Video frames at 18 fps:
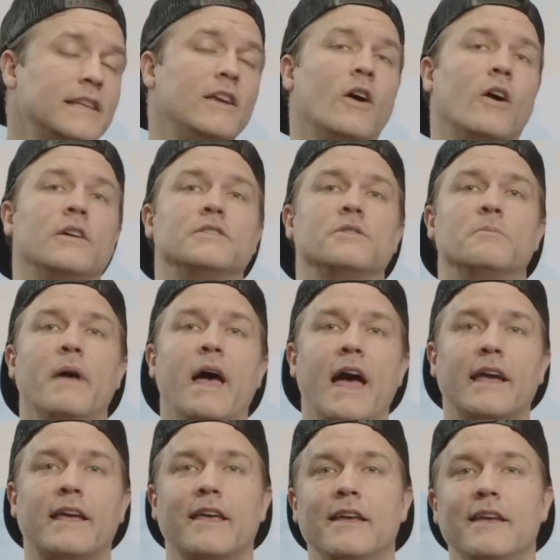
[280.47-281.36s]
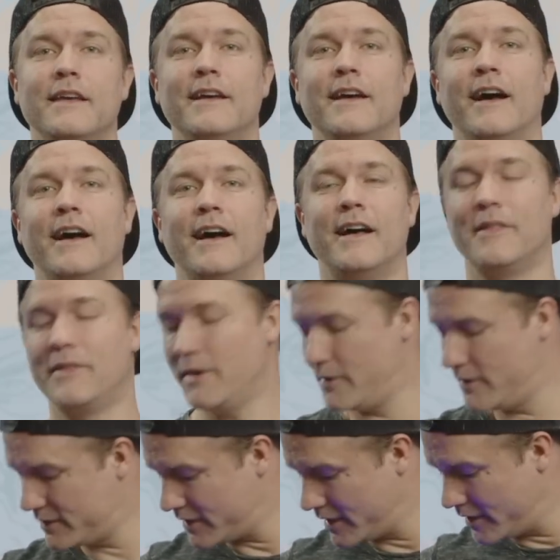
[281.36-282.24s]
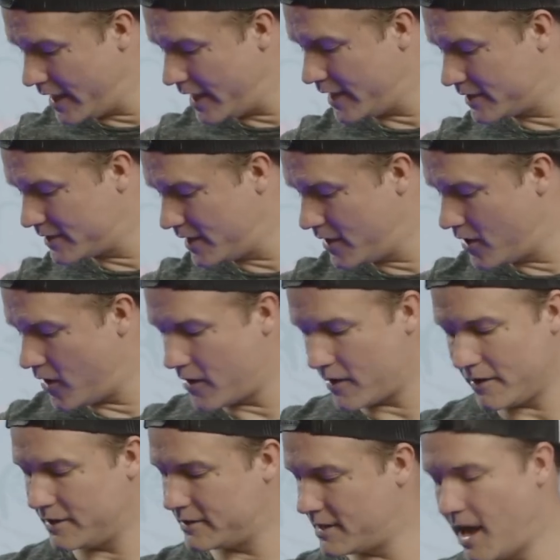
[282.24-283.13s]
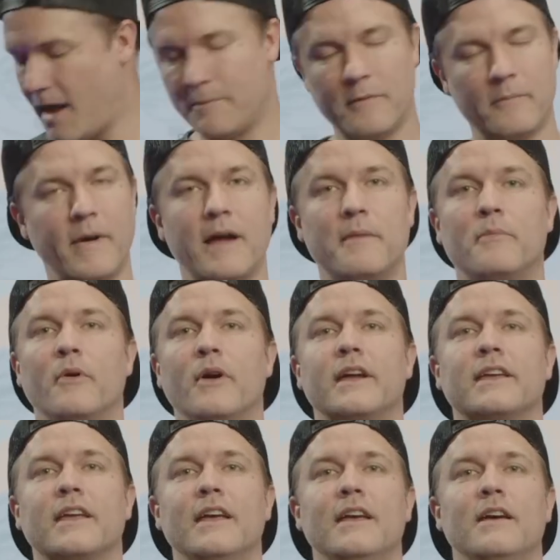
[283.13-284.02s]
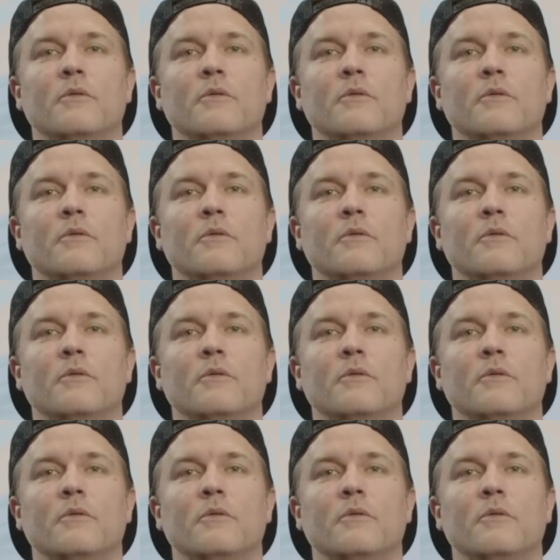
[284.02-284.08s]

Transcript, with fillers: cards are back. Uh, there is a legacy card on the top of my brick.